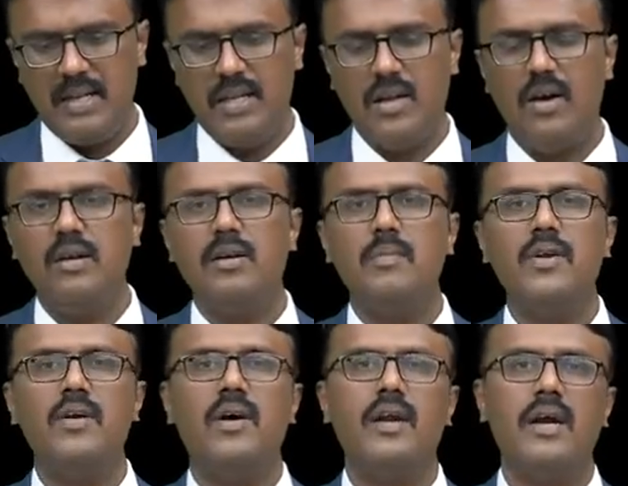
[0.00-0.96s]
The
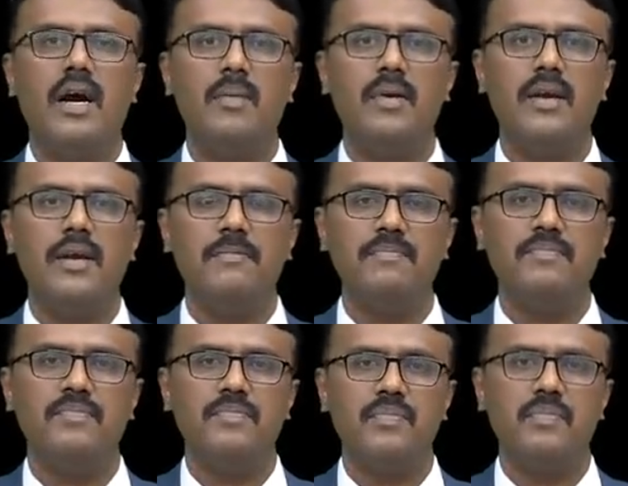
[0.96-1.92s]
non-competitive are GABA-A,
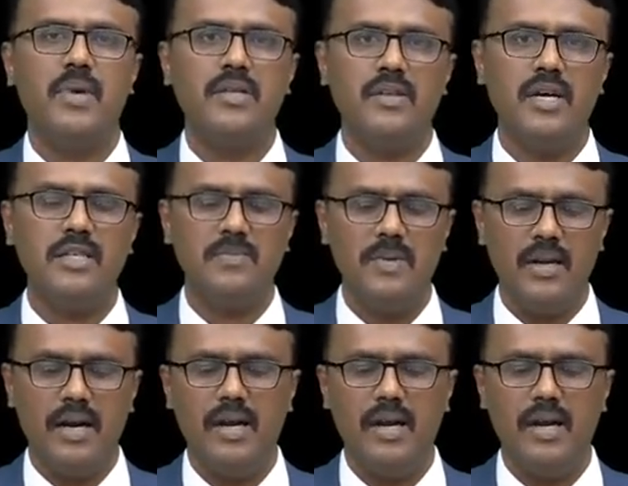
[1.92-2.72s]
benzodiazepine